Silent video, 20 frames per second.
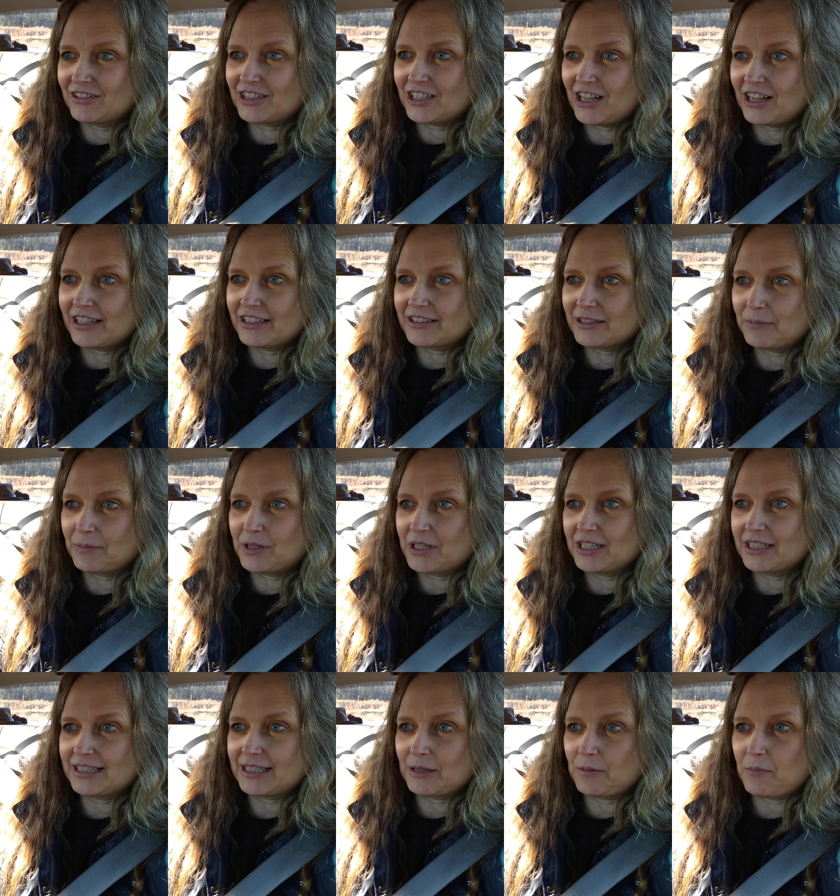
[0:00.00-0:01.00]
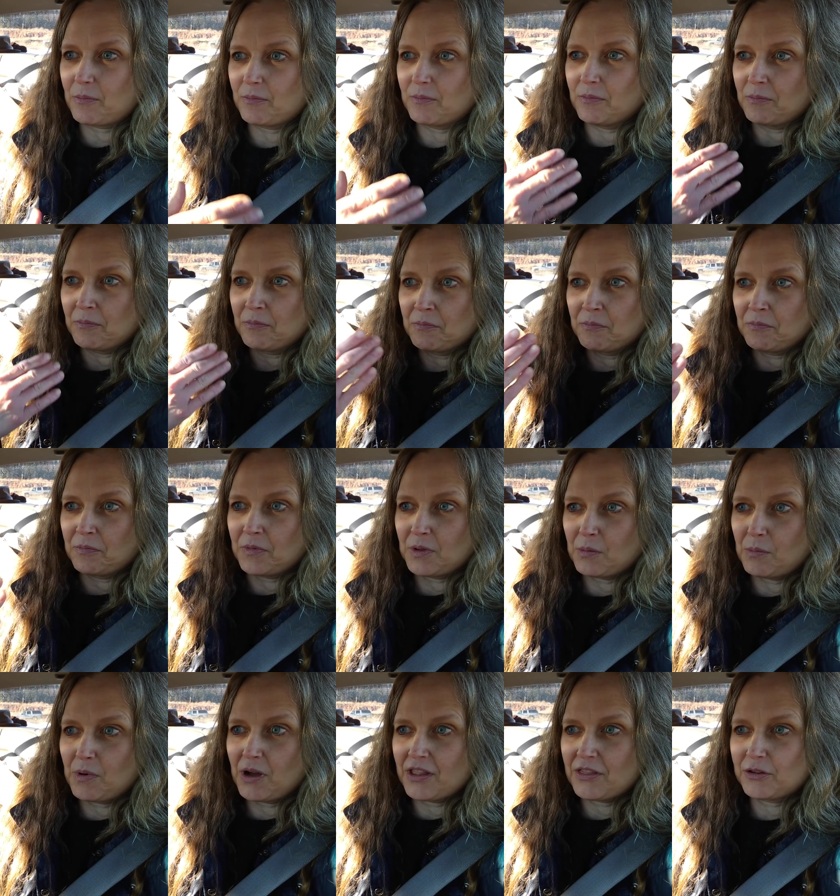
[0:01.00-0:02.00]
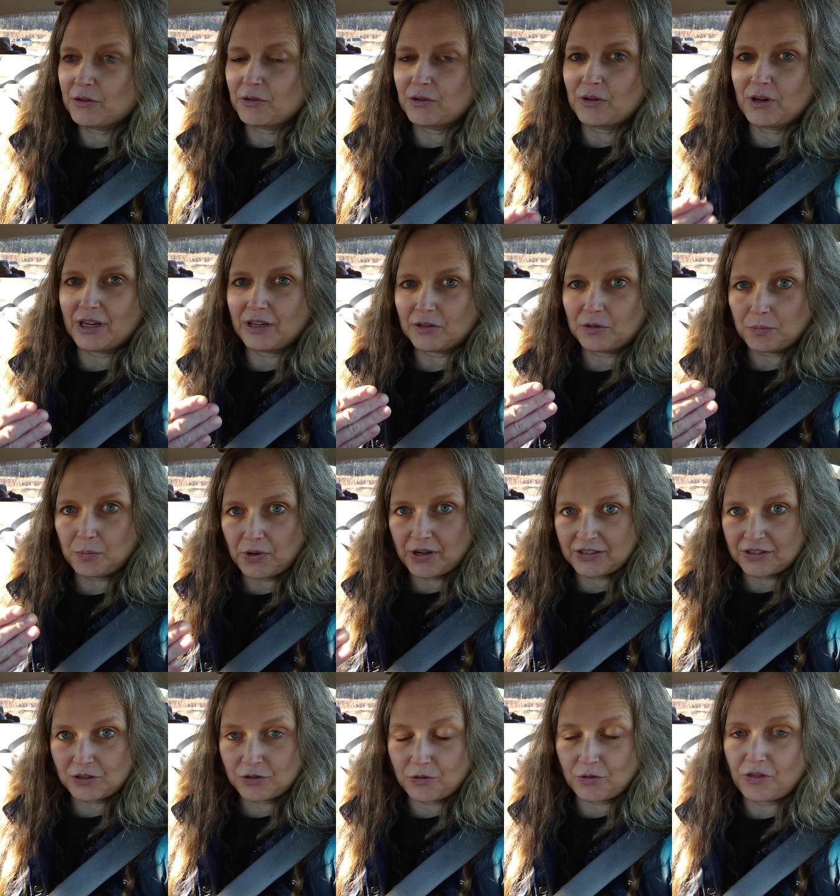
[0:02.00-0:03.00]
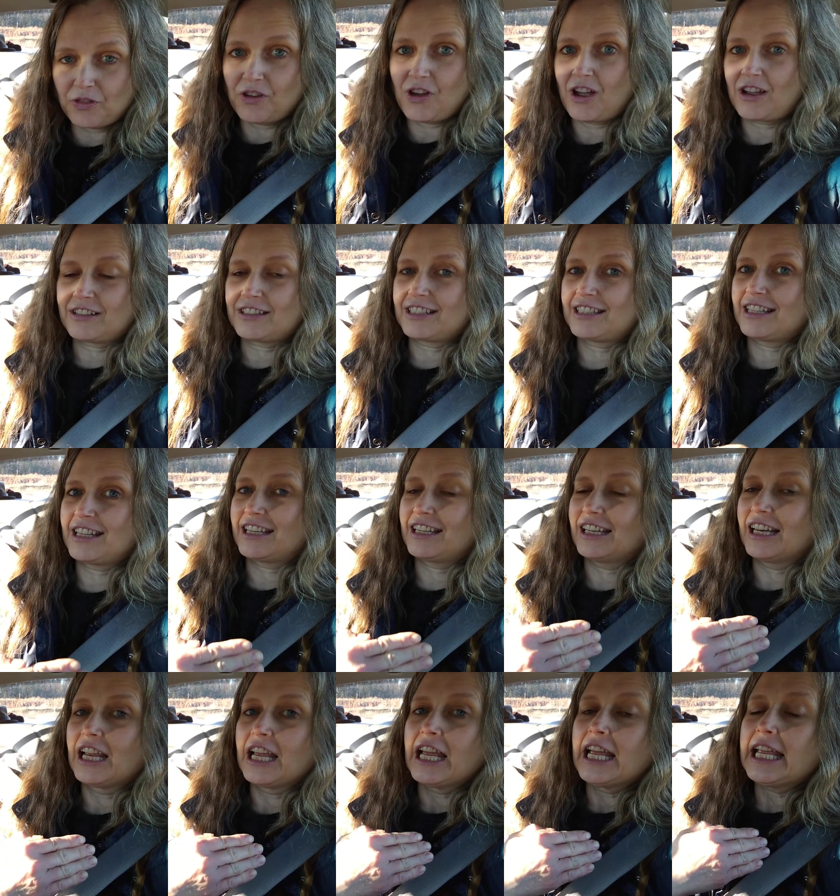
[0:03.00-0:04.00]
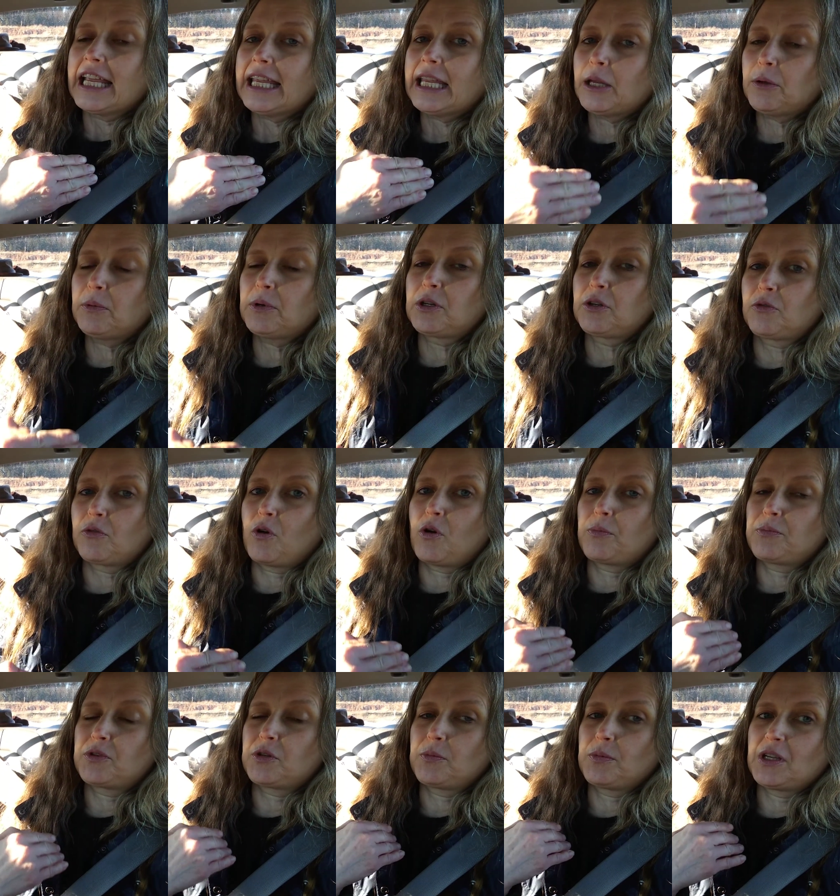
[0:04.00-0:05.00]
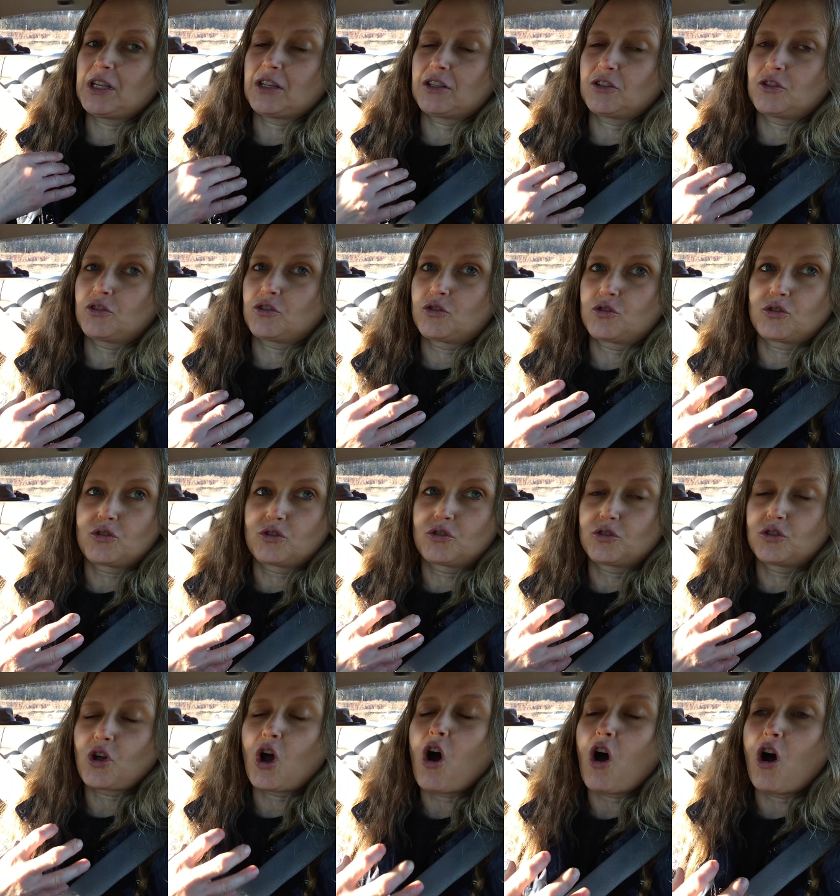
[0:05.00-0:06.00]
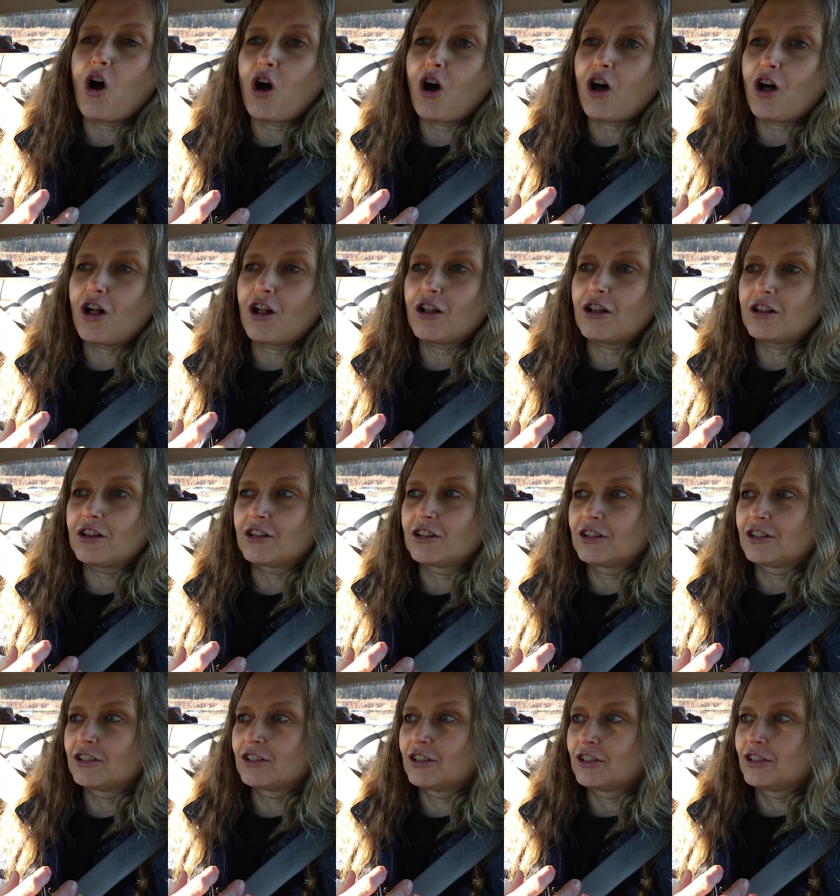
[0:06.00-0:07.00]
tall he is, because the the mother expressed her thoughts that he would grow up to be a tall. Oh, we